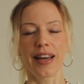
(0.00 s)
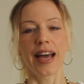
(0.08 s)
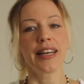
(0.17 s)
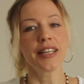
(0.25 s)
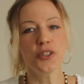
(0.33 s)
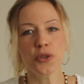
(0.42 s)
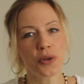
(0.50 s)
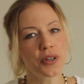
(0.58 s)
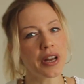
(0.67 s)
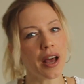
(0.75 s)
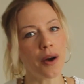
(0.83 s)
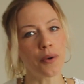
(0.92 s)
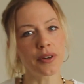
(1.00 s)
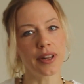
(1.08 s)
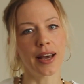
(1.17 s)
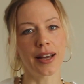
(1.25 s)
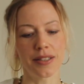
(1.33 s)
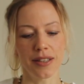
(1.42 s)
And it turned out
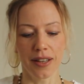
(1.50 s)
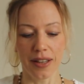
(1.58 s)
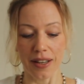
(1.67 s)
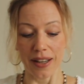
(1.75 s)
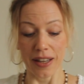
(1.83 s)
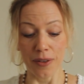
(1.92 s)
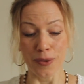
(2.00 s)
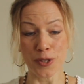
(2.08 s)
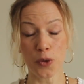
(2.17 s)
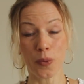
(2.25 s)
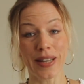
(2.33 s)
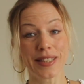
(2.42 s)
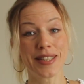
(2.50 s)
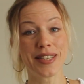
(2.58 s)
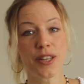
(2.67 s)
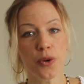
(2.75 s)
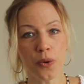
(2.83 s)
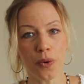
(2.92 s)
that it was quite
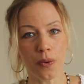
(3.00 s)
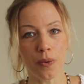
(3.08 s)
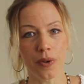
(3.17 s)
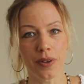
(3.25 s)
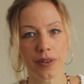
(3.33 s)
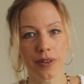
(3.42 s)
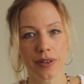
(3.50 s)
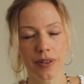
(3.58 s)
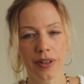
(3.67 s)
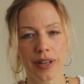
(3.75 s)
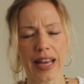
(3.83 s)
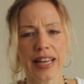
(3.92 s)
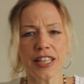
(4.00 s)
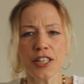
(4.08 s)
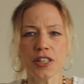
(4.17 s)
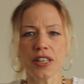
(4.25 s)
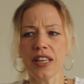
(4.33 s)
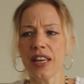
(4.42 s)
zero. And
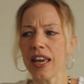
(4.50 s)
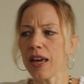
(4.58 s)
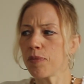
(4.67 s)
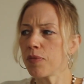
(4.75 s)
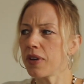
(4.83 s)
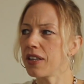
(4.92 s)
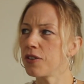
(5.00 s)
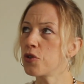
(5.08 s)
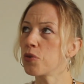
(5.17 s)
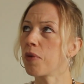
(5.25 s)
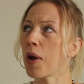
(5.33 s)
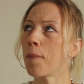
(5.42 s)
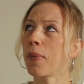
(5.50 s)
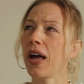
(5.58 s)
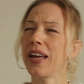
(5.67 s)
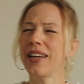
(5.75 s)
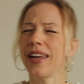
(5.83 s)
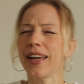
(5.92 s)
it came into my
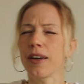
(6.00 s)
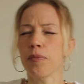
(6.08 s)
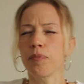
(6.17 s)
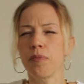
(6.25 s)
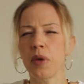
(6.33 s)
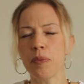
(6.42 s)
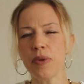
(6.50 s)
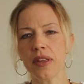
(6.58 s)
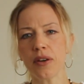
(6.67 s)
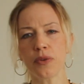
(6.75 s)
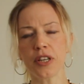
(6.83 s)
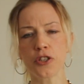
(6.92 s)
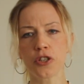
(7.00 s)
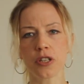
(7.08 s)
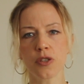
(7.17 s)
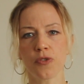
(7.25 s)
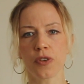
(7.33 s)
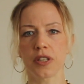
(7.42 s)
mind like maybe they read
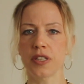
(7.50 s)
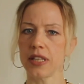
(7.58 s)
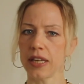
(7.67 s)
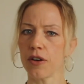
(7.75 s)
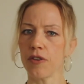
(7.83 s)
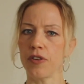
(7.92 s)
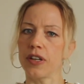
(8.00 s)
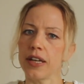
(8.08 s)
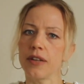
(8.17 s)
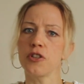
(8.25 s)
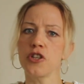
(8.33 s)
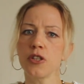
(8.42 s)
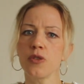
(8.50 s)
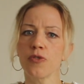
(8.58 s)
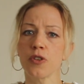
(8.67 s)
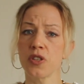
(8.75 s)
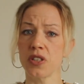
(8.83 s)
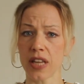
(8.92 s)
just for the sake of it and just
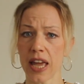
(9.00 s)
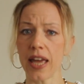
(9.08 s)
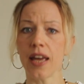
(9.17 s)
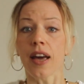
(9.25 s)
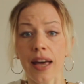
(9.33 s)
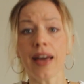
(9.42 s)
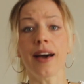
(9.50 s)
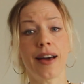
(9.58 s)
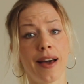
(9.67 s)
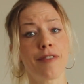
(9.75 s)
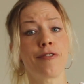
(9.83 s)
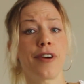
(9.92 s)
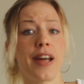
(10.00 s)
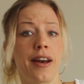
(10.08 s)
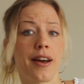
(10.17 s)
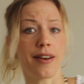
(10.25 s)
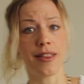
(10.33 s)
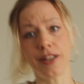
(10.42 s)
for saying, hey, I have read
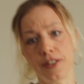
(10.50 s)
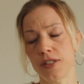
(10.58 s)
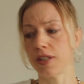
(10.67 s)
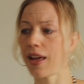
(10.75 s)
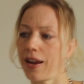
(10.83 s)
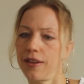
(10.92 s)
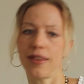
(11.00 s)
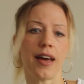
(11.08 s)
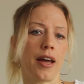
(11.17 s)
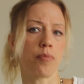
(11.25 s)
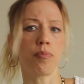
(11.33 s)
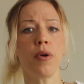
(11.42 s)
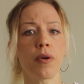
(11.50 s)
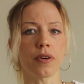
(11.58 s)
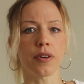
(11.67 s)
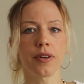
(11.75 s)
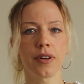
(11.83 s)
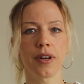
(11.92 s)
this, that book.